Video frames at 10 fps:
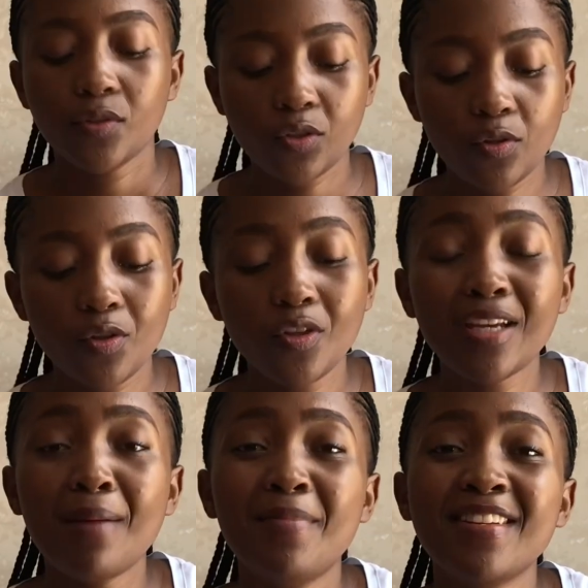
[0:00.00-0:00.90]
So the third
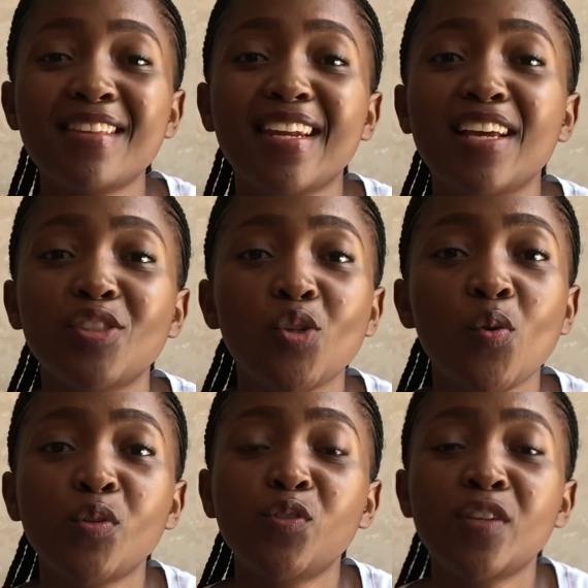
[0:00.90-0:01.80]
company that I
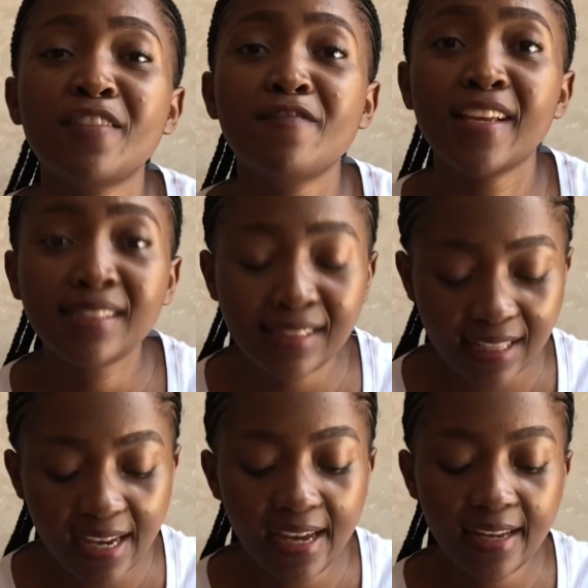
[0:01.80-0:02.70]
chose to invest
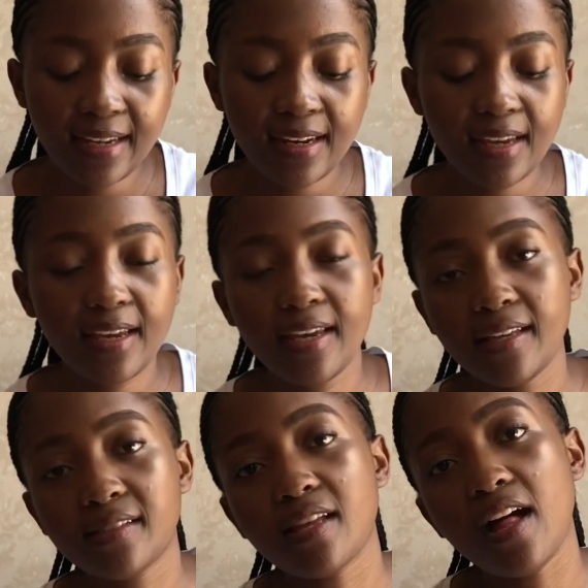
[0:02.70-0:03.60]
in
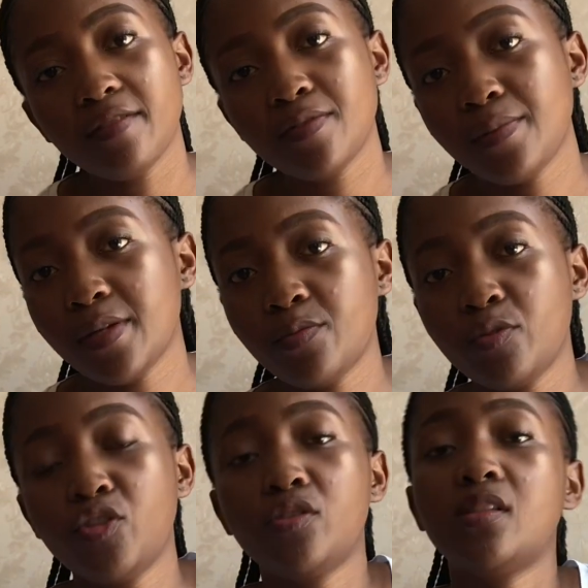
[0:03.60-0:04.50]
is Alphabet,
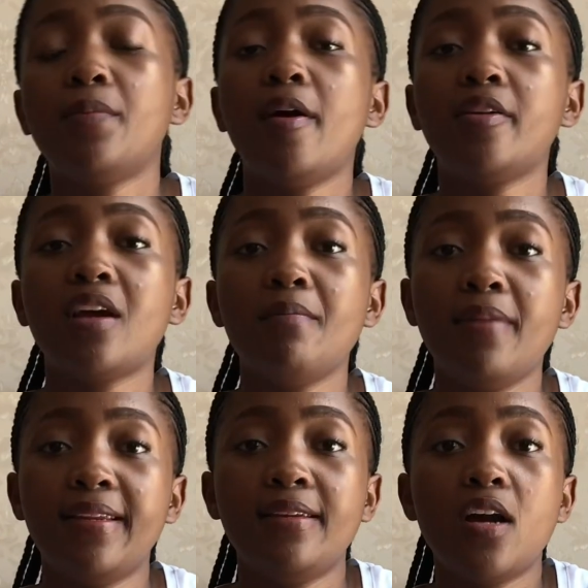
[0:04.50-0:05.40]
which is the parent
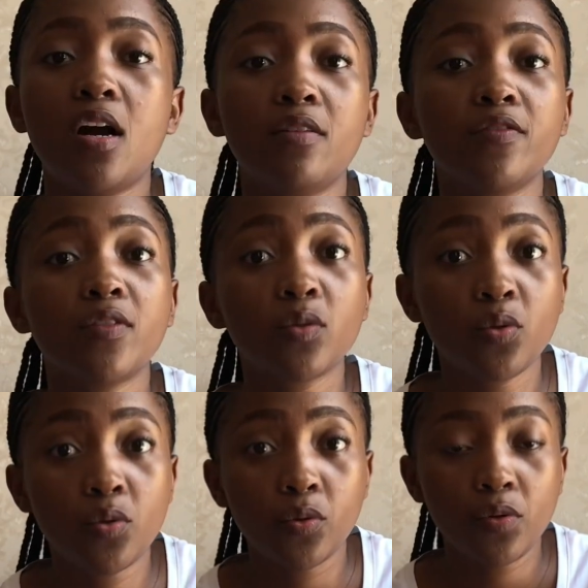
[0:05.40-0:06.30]
company of
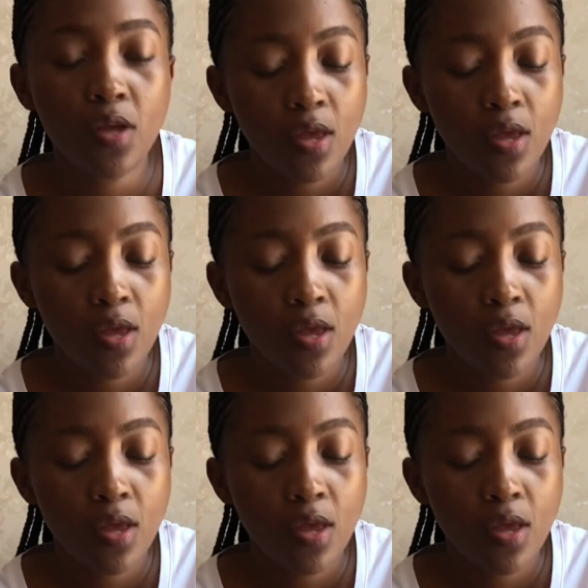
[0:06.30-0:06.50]
Google,